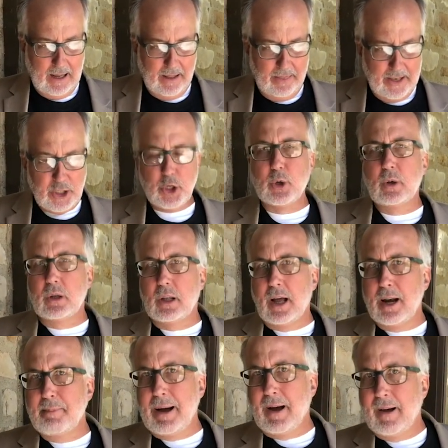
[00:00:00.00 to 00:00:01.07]
They joke a lot
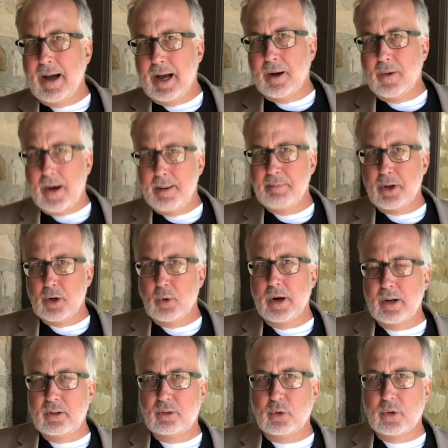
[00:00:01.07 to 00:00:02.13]
about how I'm their
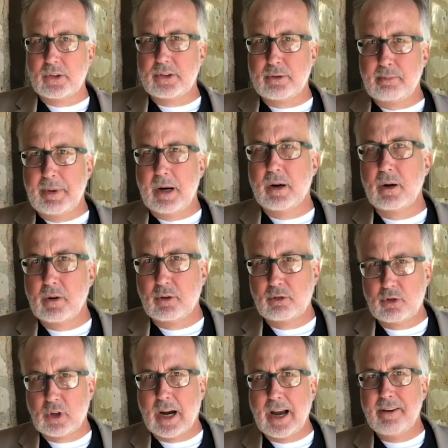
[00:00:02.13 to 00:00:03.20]
greatest source of marital
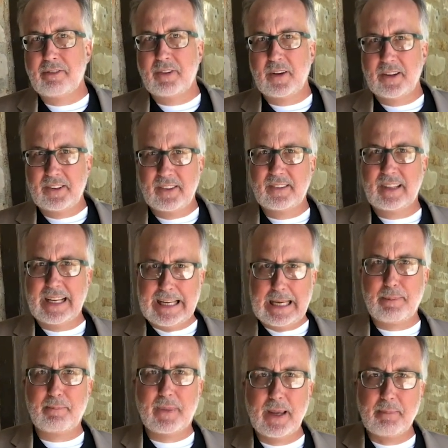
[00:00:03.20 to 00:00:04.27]
strife, since I
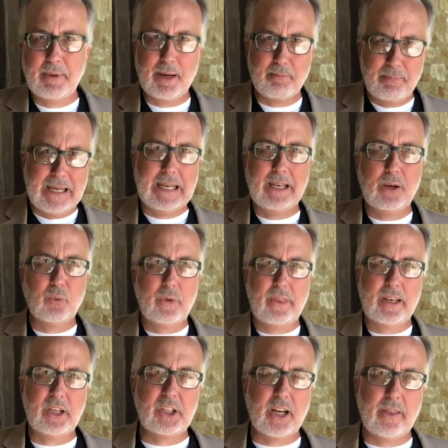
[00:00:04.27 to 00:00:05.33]
keep them competing with
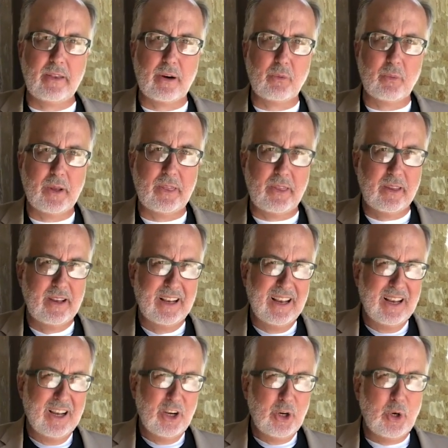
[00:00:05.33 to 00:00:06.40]
each other with
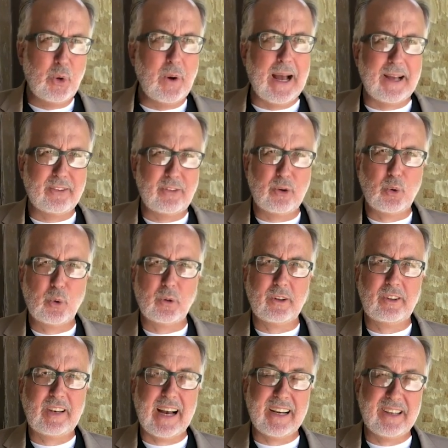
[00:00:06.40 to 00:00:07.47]
who has the
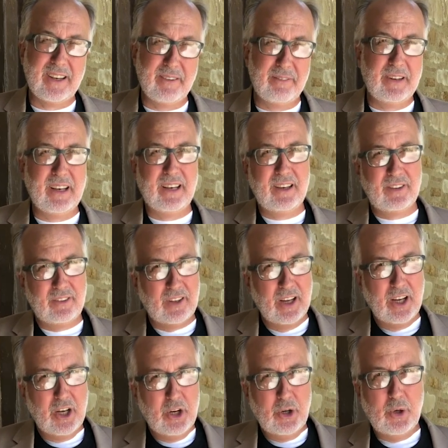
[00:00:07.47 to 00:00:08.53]
coolest activities,
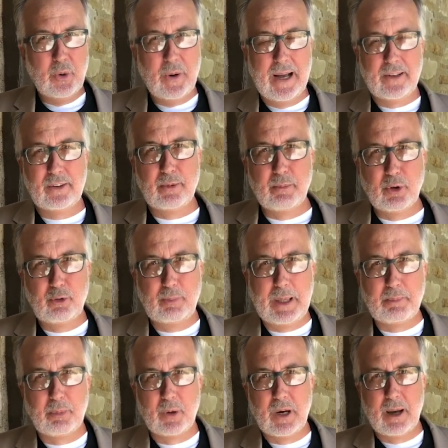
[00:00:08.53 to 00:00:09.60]
who has the most
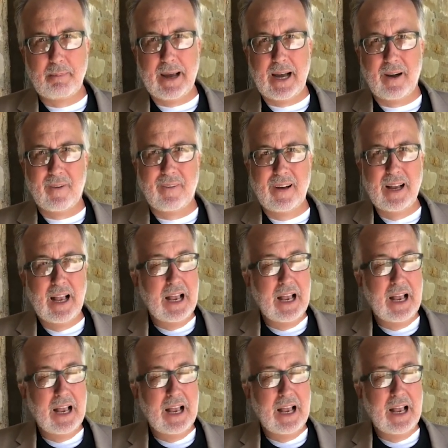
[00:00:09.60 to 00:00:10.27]
people come out.